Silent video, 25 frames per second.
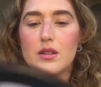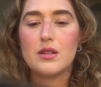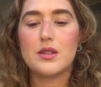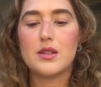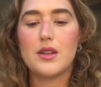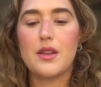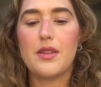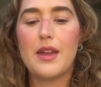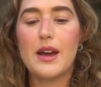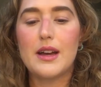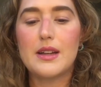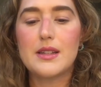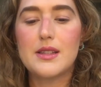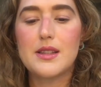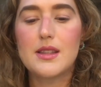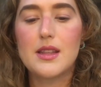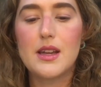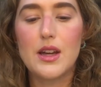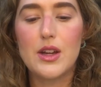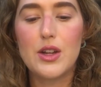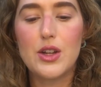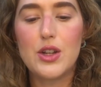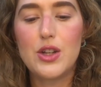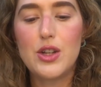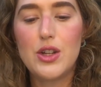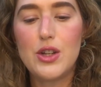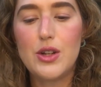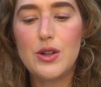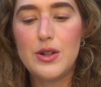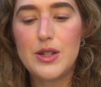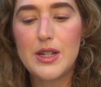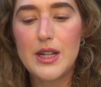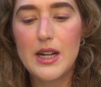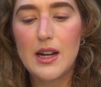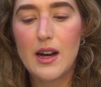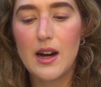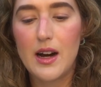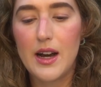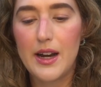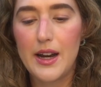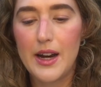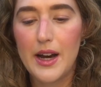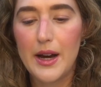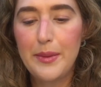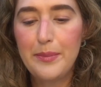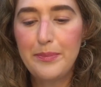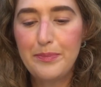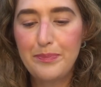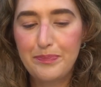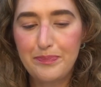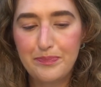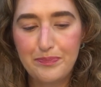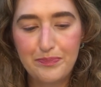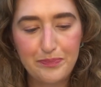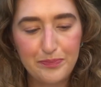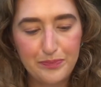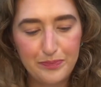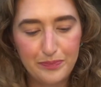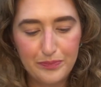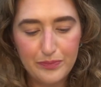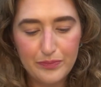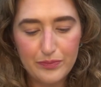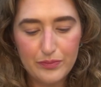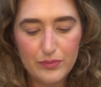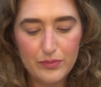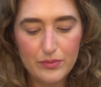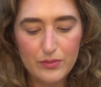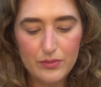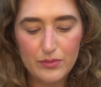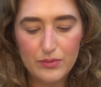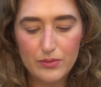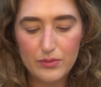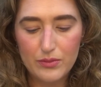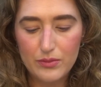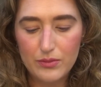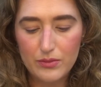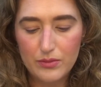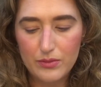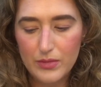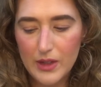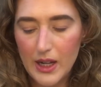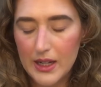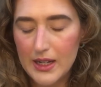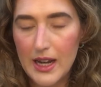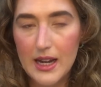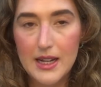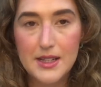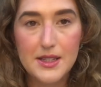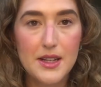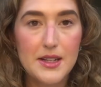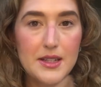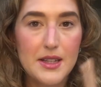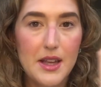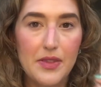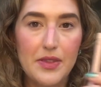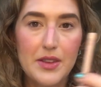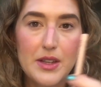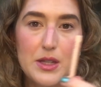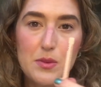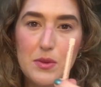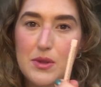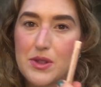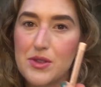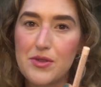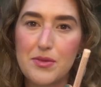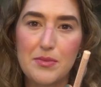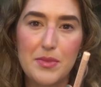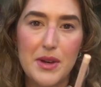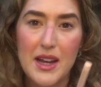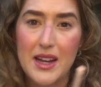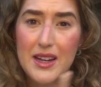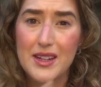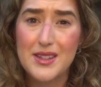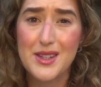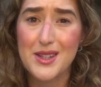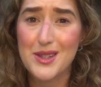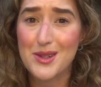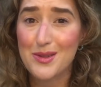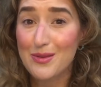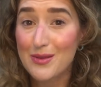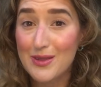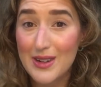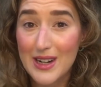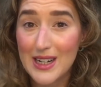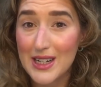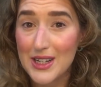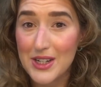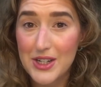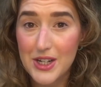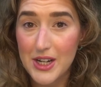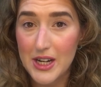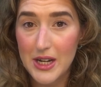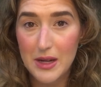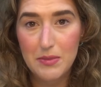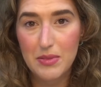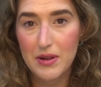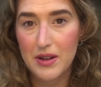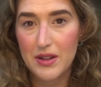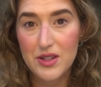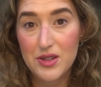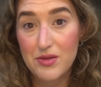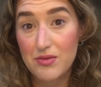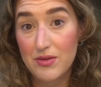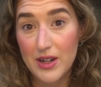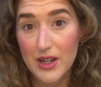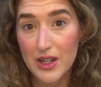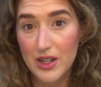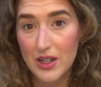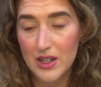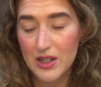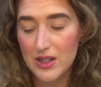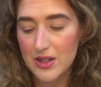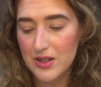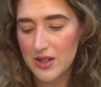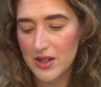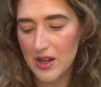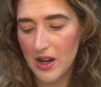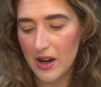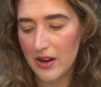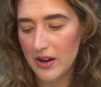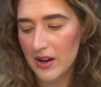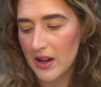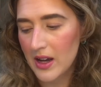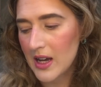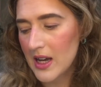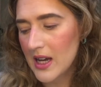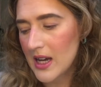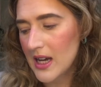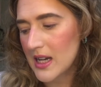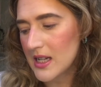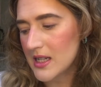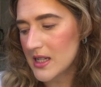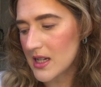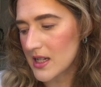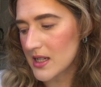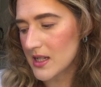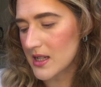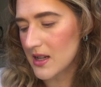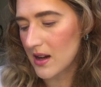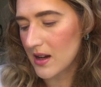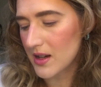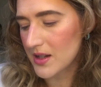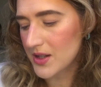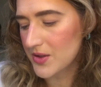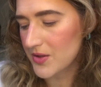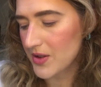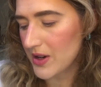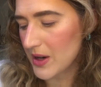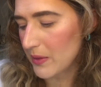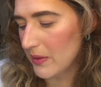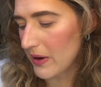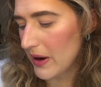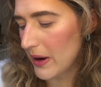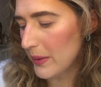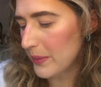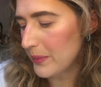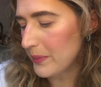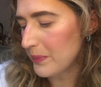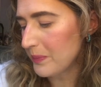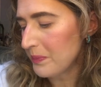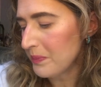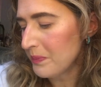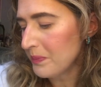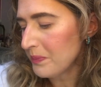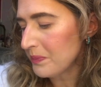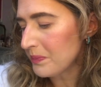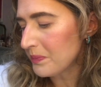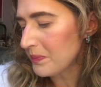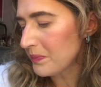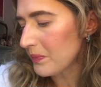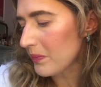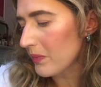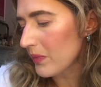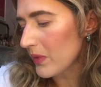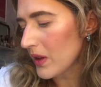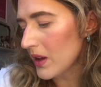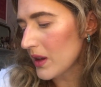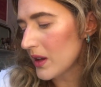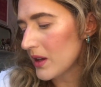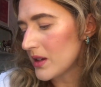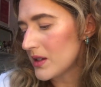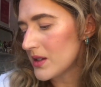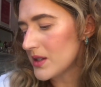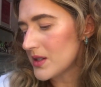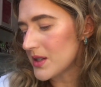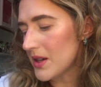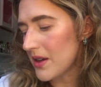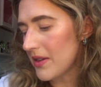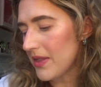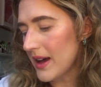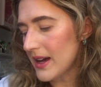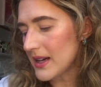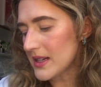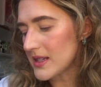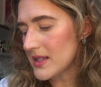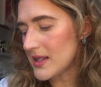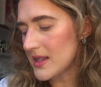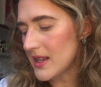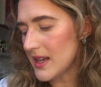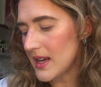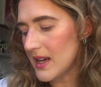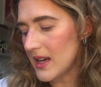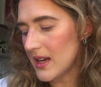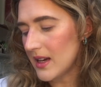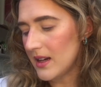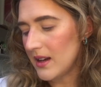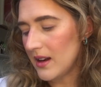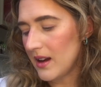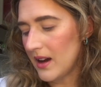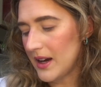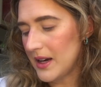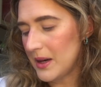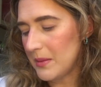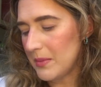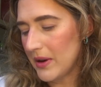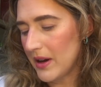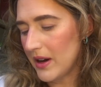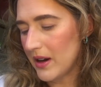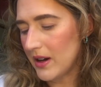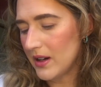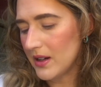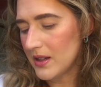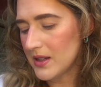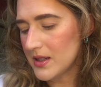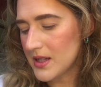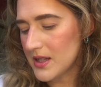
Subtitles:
So that's the nudie liner. And yeah, as I said, this one's from NYX. It's really cheap, it's really good, so it does last really well. So that's the liner part.